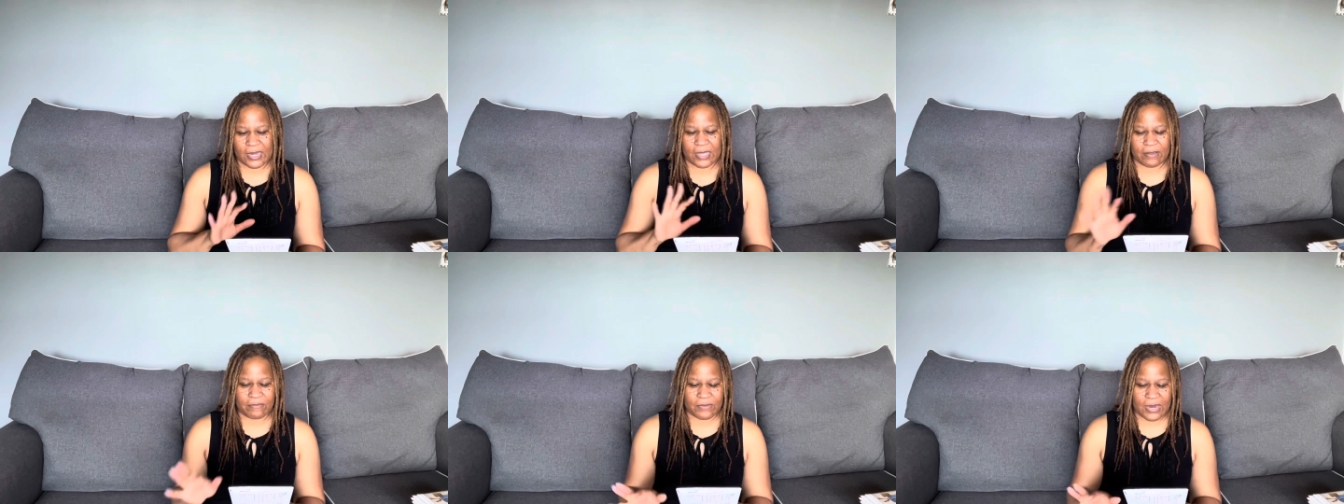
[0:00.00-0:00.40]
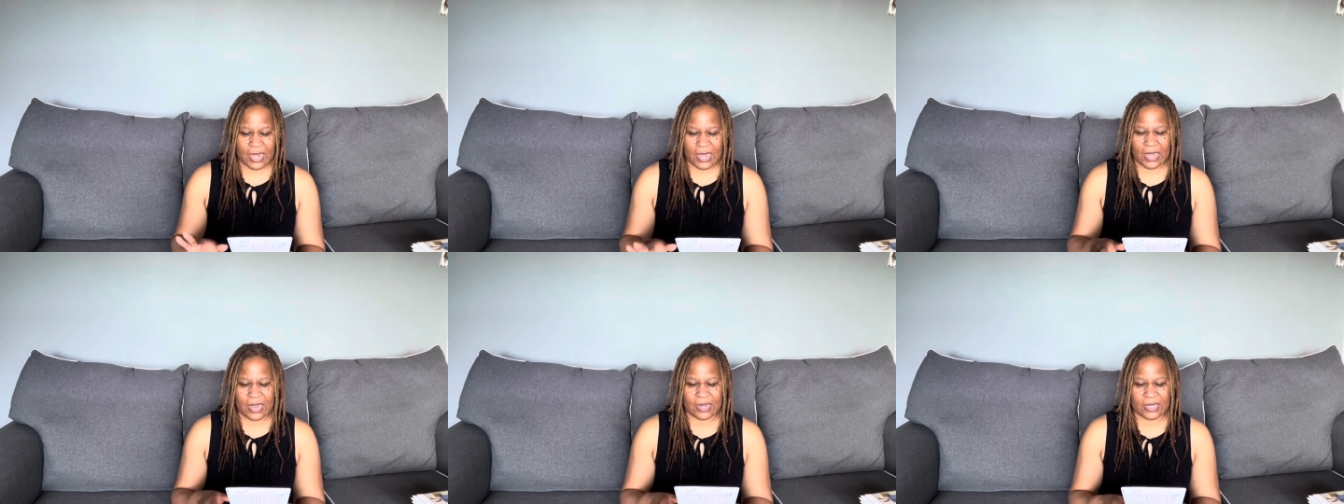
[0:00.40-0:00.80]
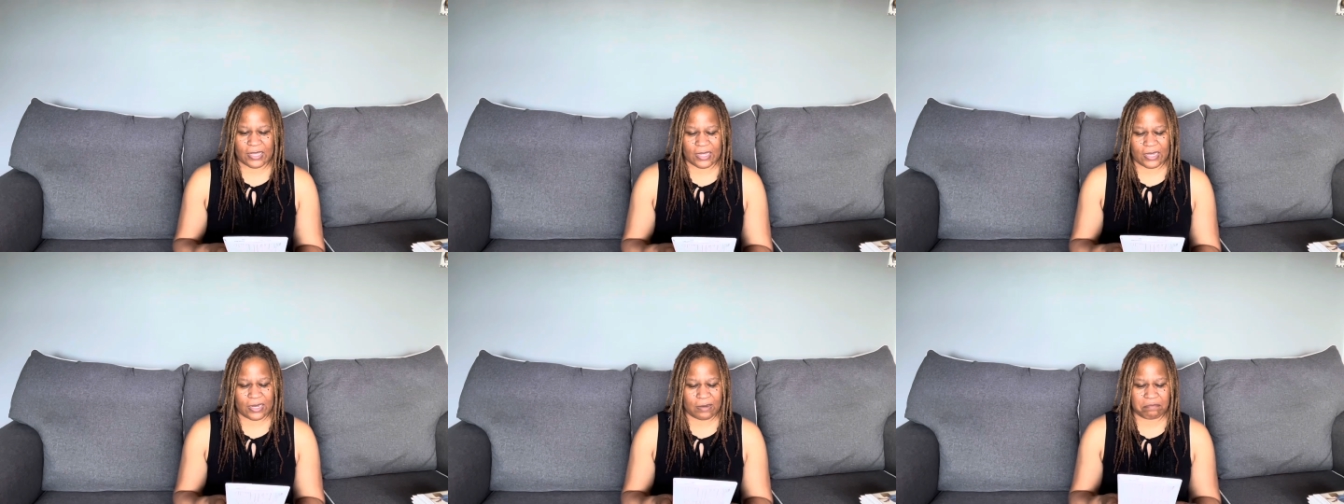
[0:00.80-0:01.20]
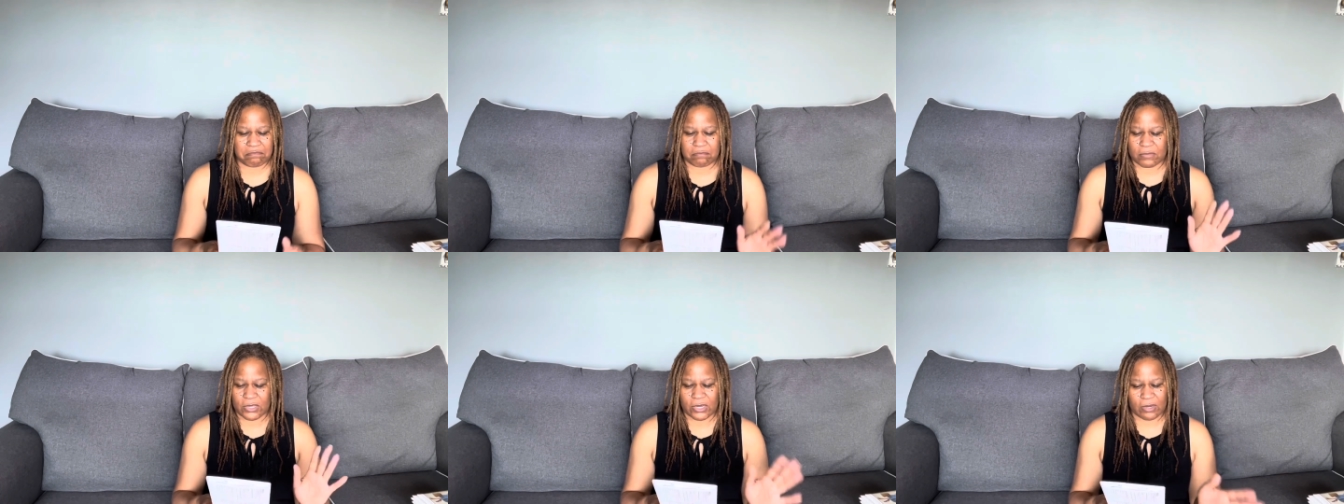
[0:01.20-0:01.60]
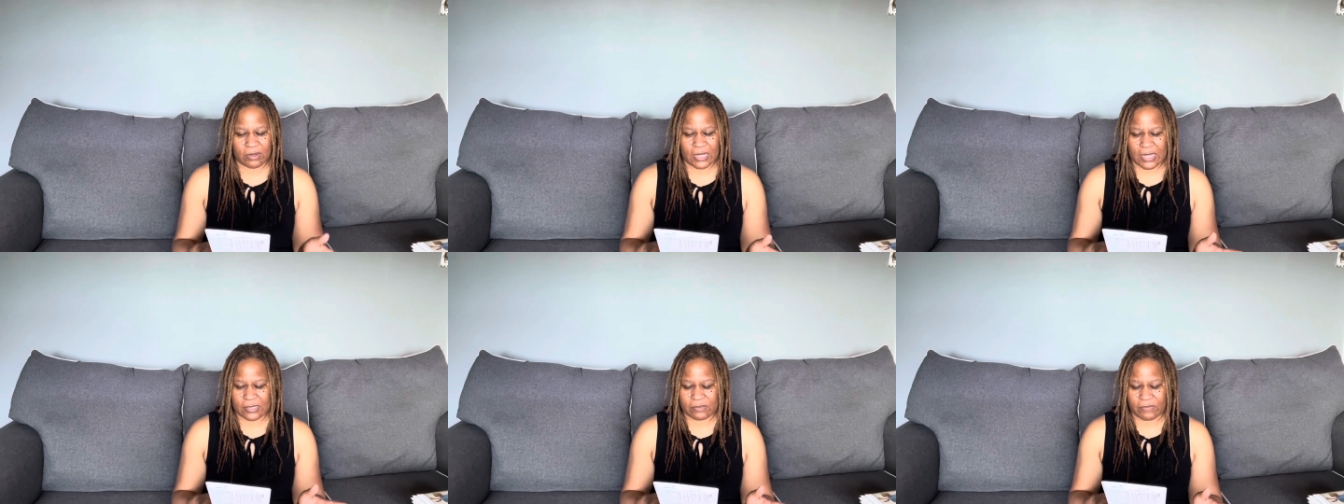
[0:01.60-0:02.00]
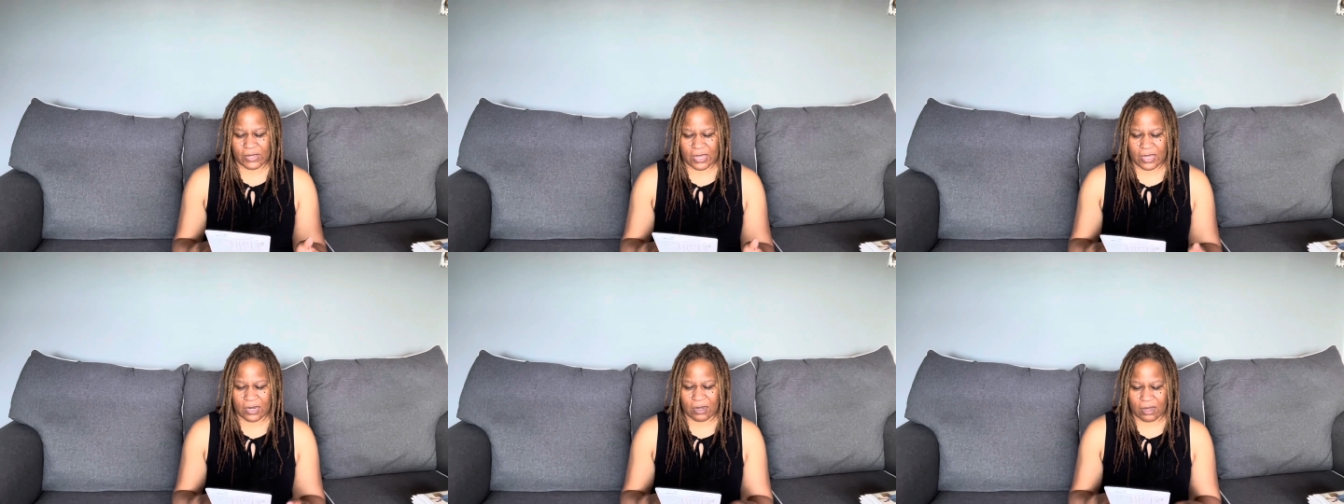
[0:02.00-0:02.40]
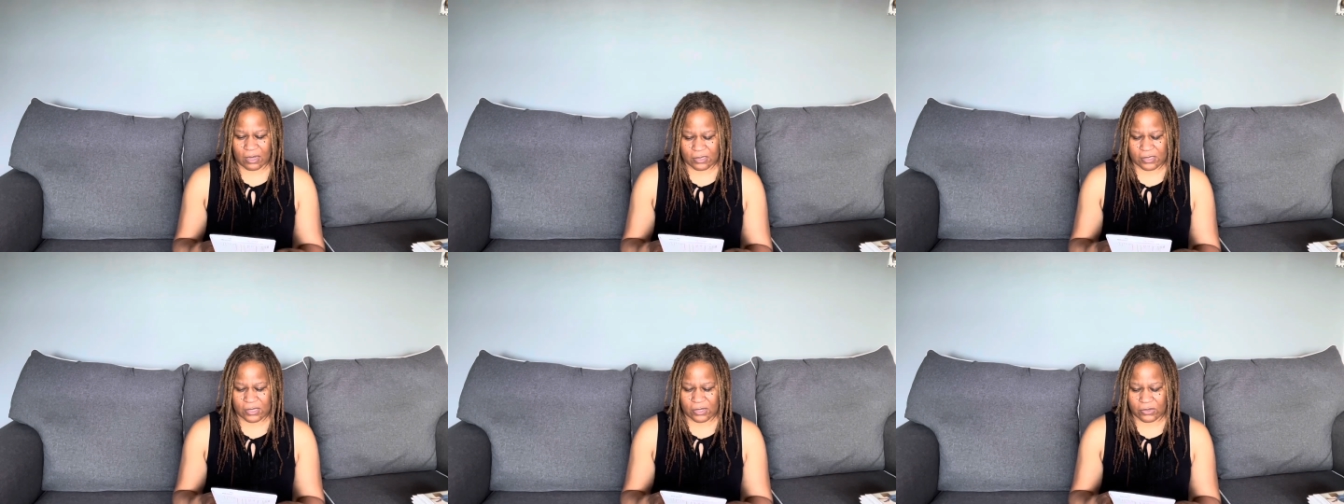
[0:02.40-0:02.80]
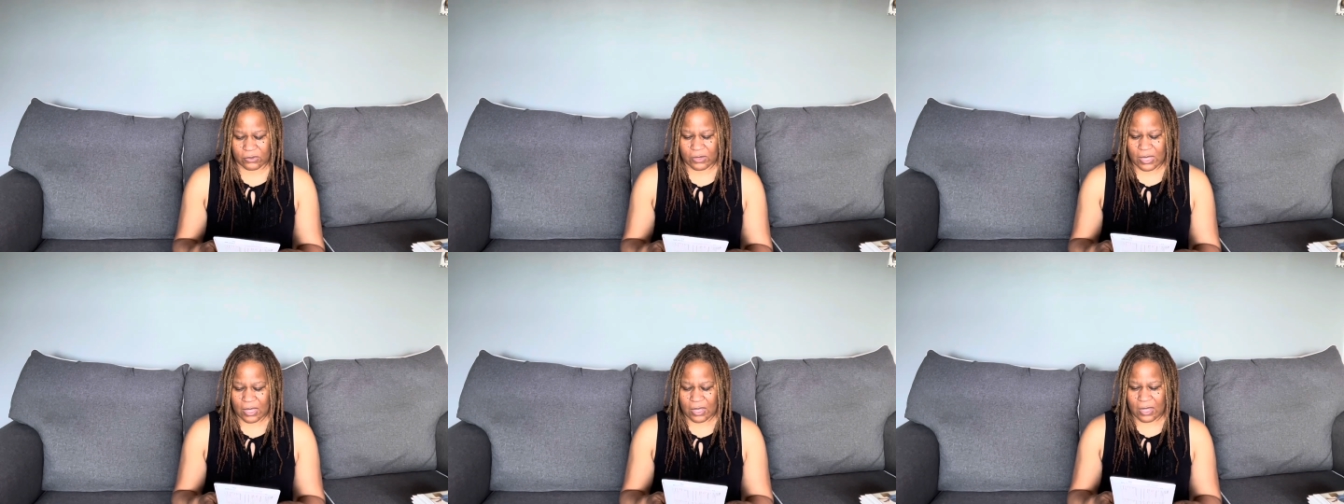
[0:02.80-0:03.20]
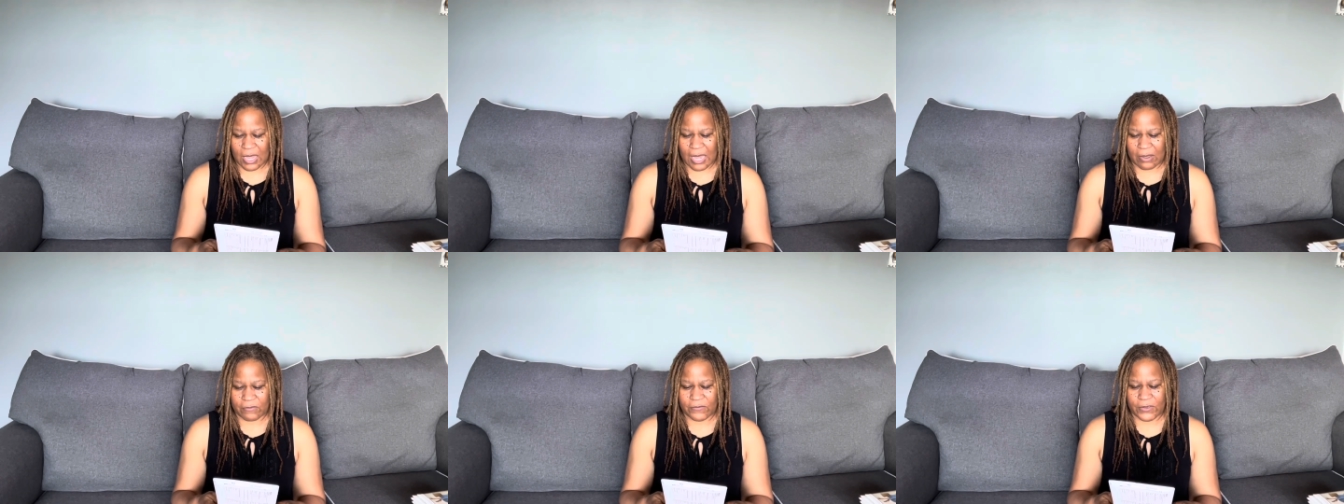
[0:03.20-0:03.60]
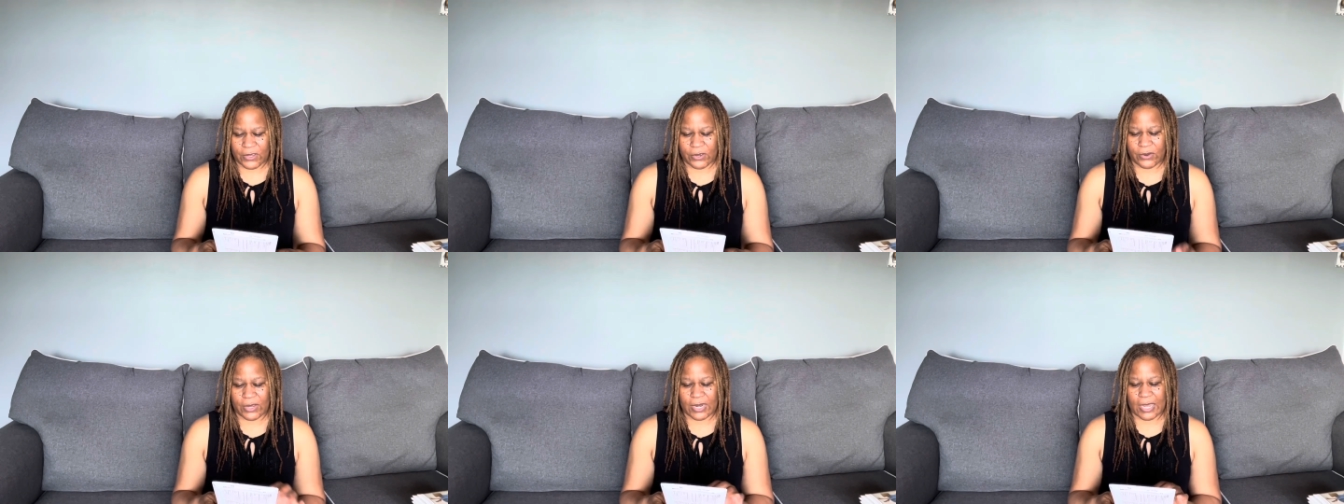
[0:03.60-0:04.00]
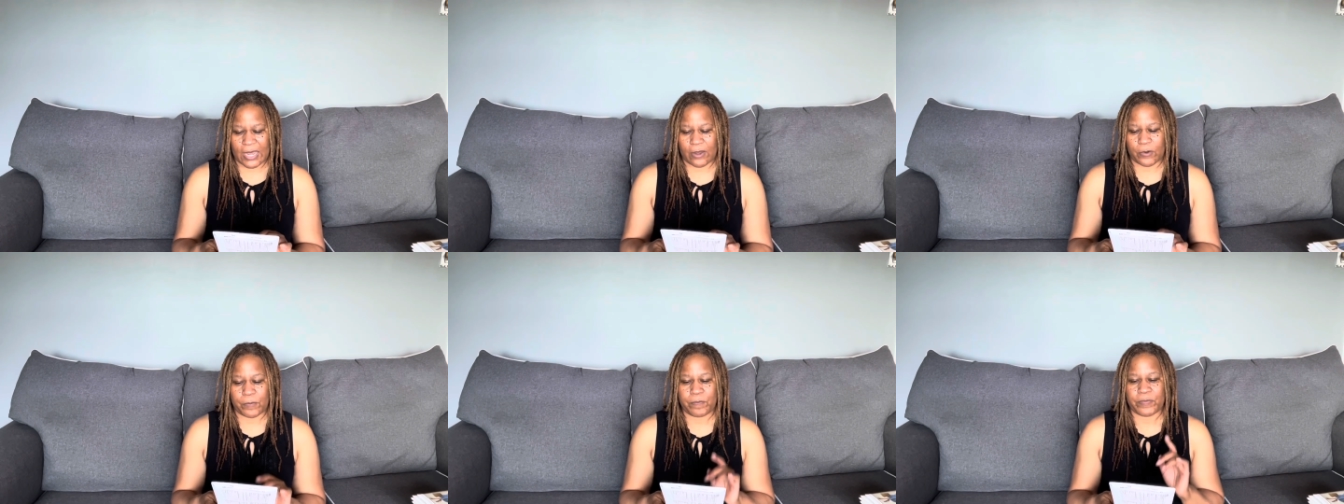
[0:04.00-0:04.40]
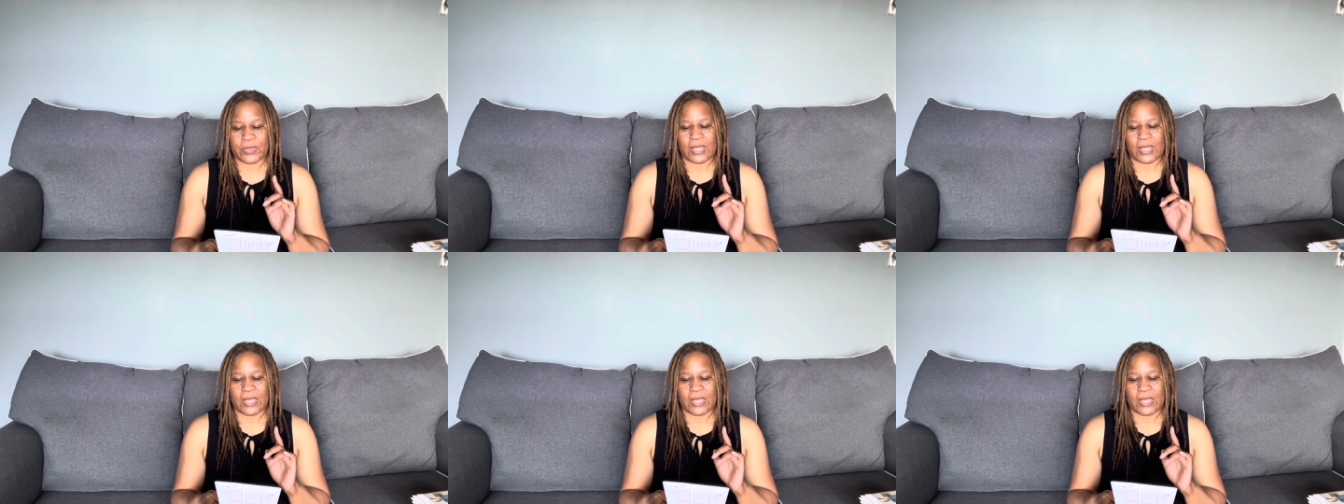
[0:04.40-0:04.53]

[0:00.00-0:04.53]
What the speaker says: If not, then, you know, that's fine also. I'll figure it out.